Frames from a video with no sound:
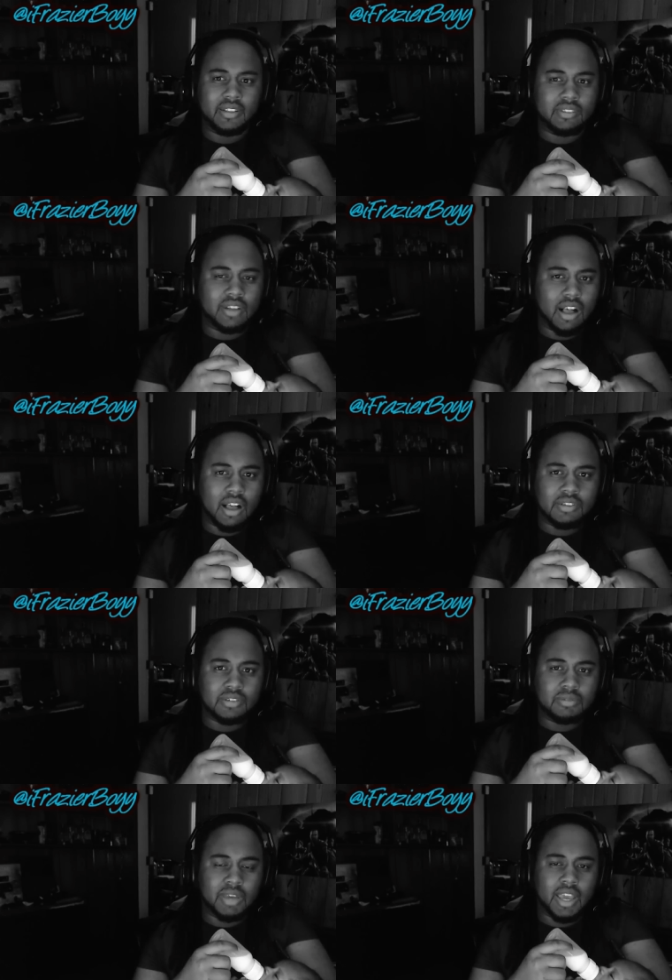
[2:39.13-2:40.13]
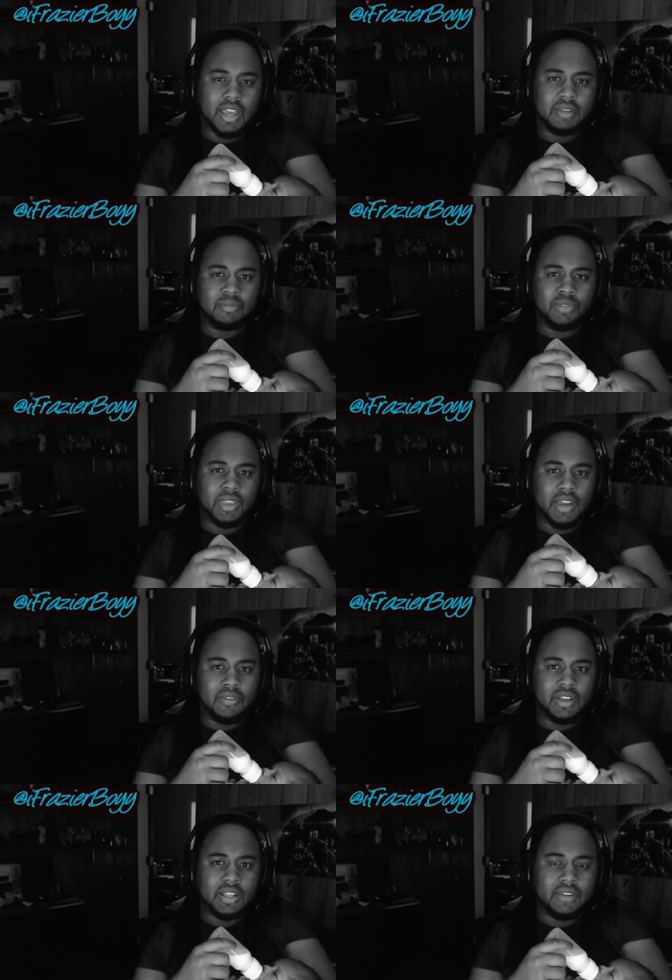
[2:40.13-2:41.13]
Awesome game.
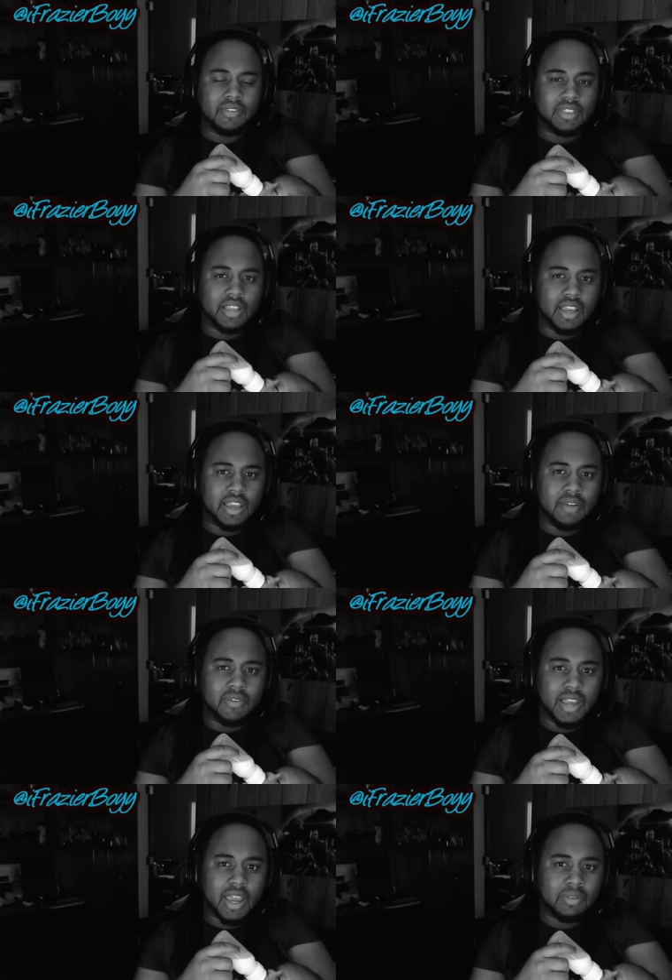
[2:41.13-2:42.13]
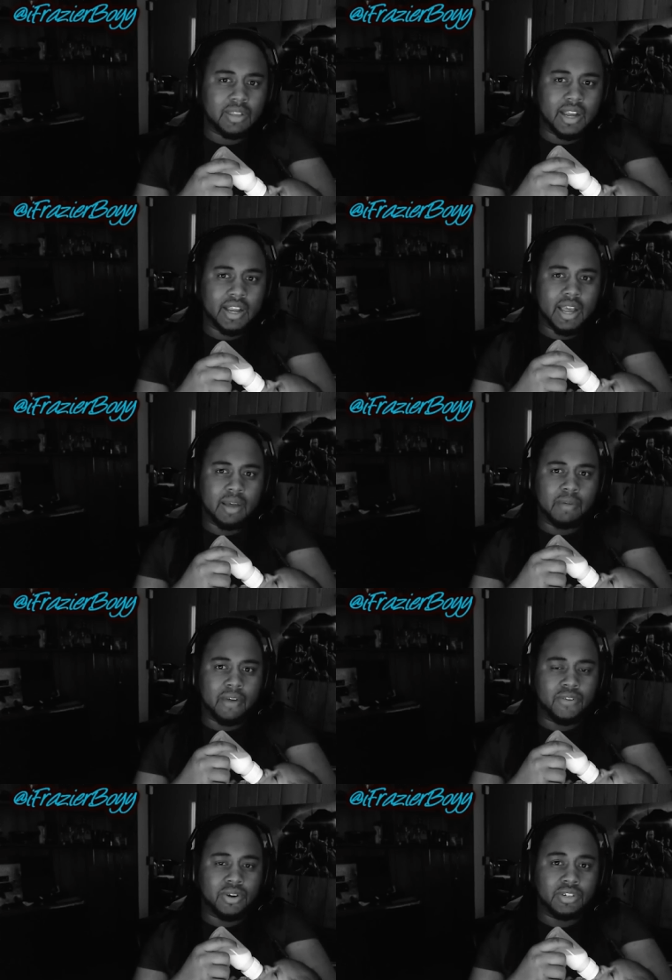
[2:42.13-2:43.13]
Every everything, every game that I got my
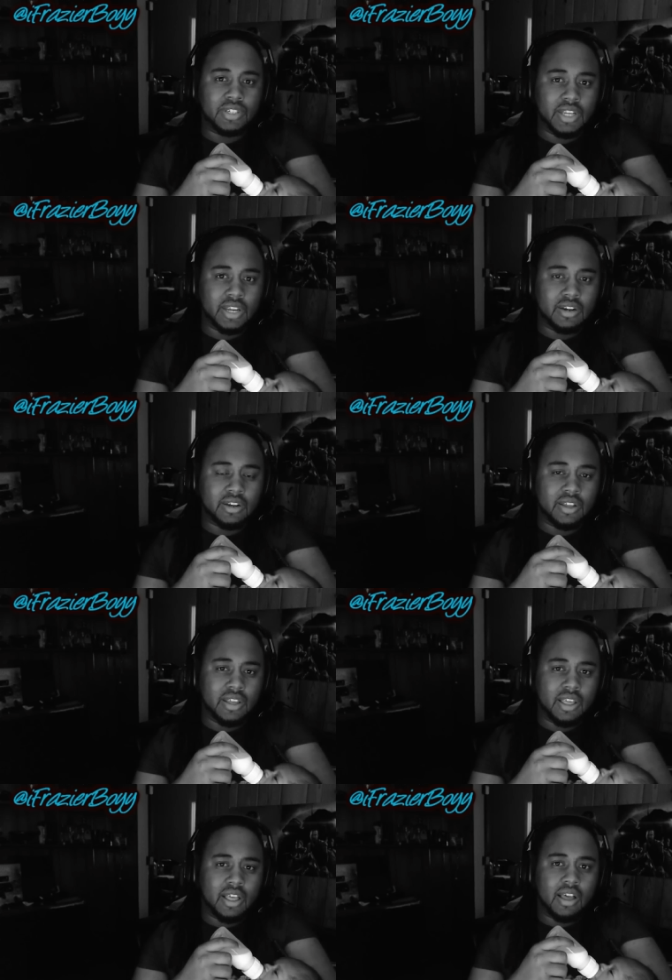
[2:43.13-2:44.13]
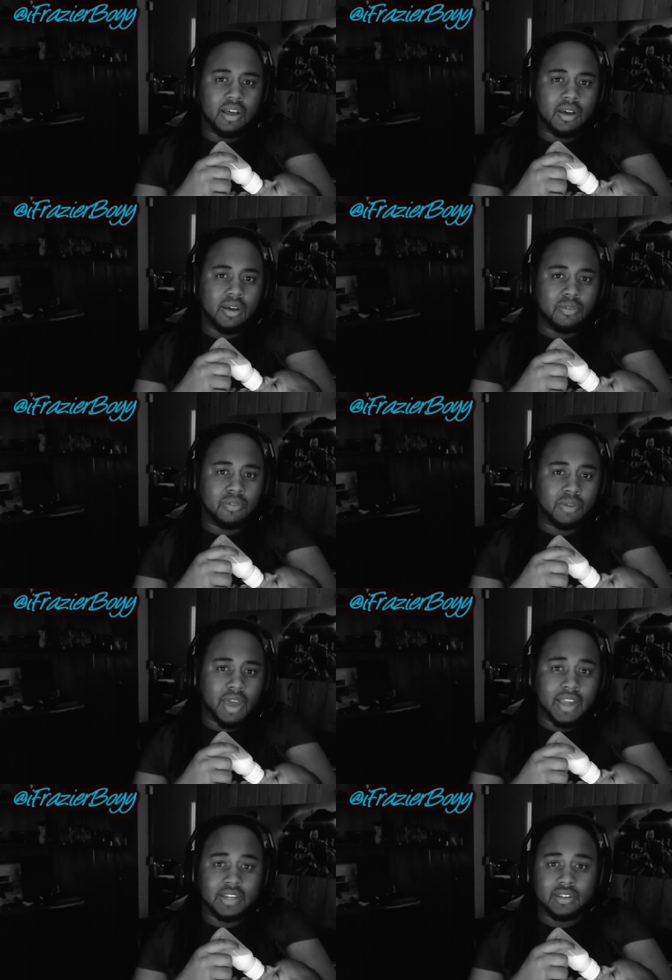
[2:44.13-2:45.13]
first year of, well,
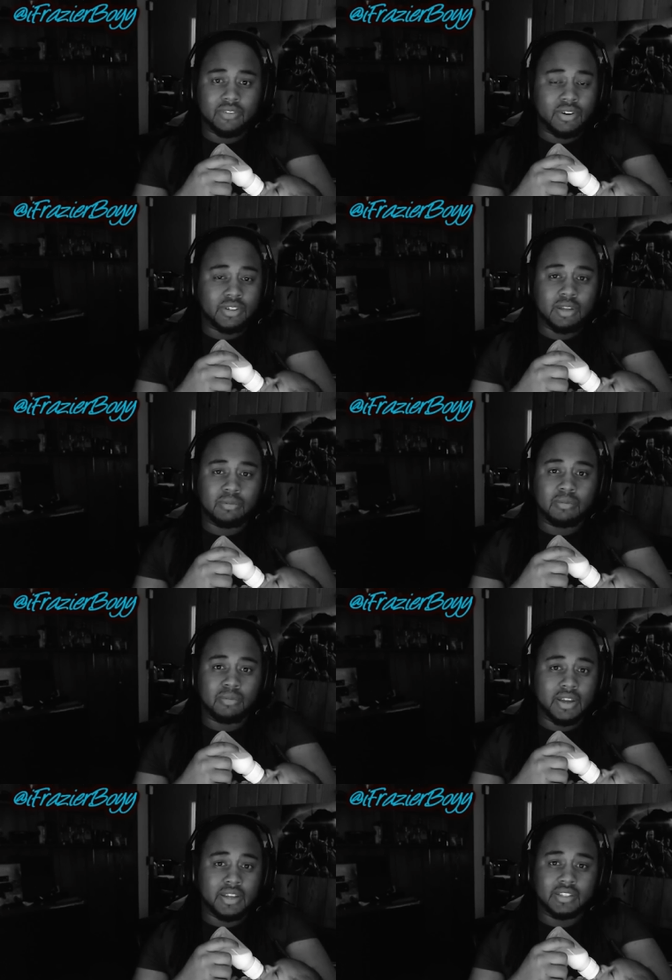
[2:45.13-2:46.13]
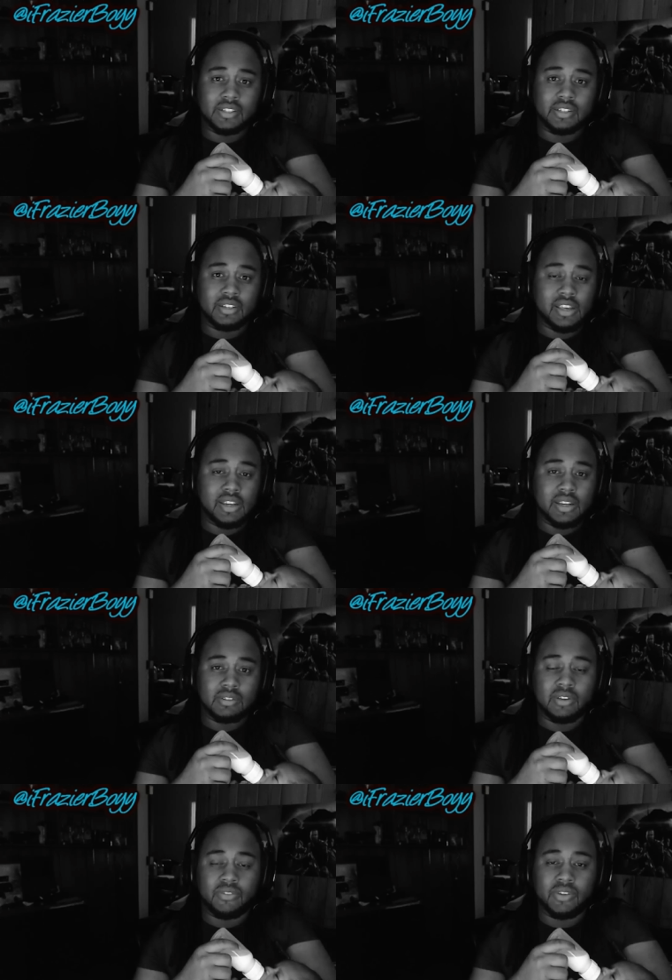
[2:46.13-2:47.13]
actually the first couple of months leading up
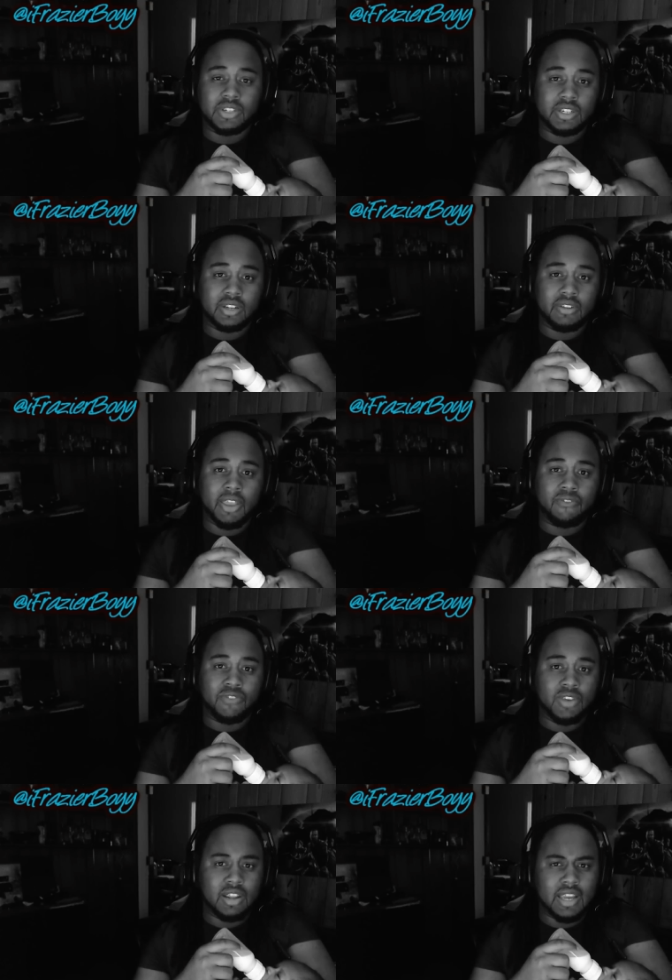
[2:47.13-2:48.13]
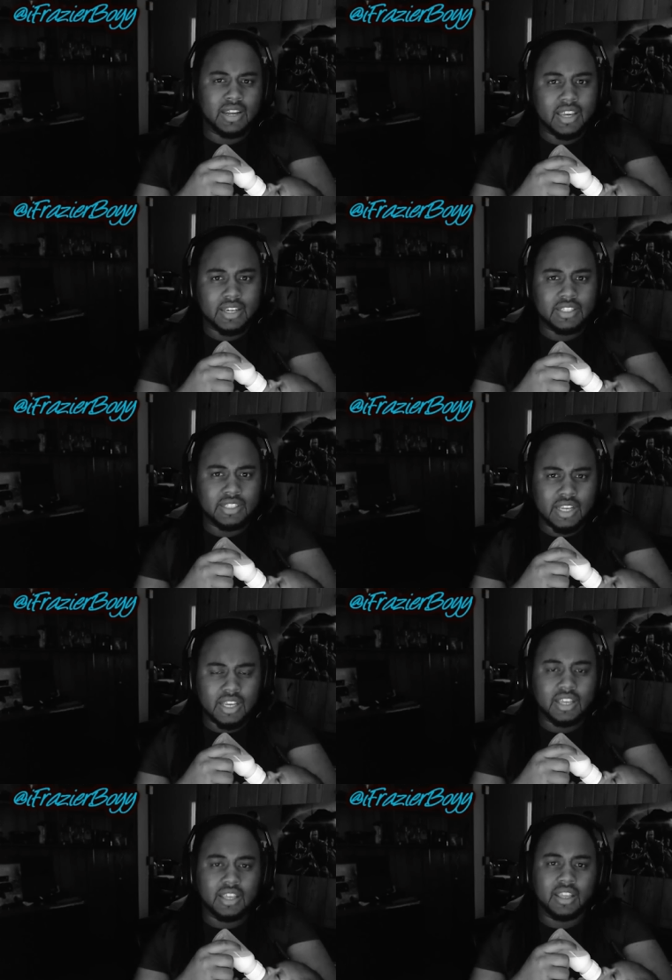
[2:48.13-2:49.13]
to the first year, it felt like next gen,